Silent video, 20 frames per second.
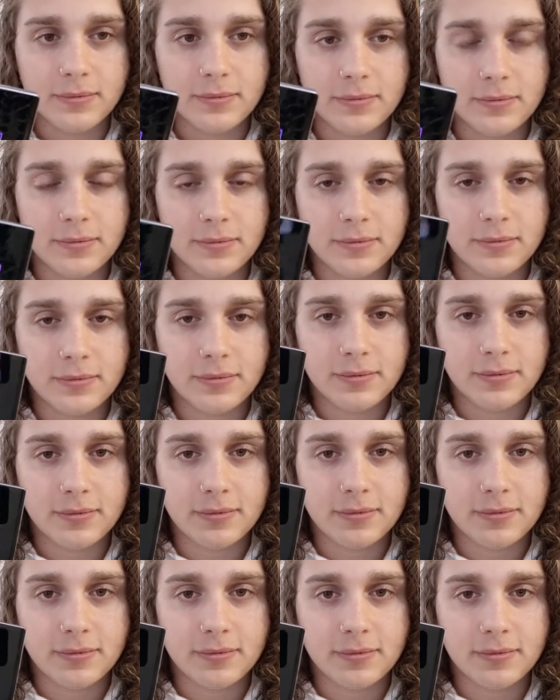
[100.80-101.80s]

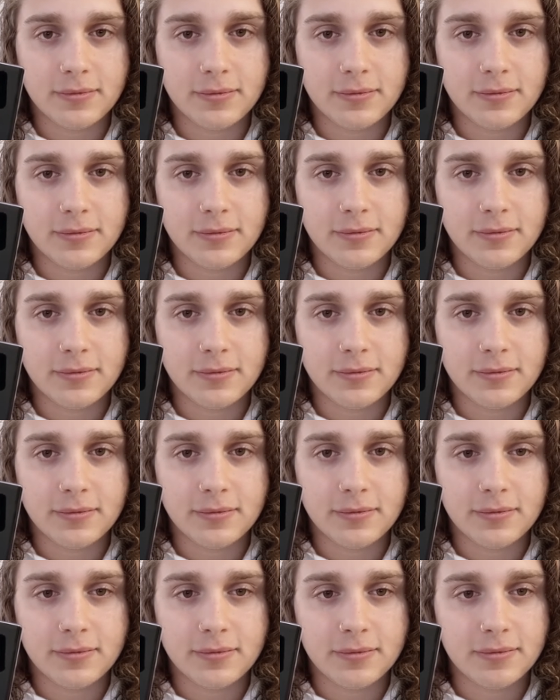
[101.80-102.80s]

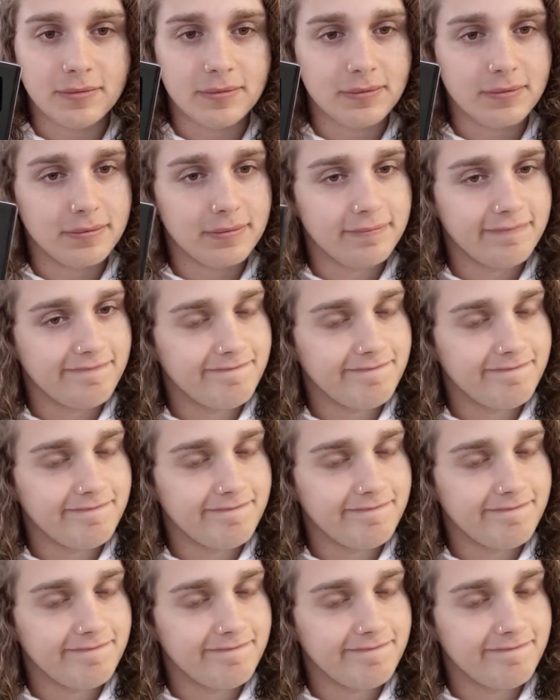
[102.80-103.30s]
(silence)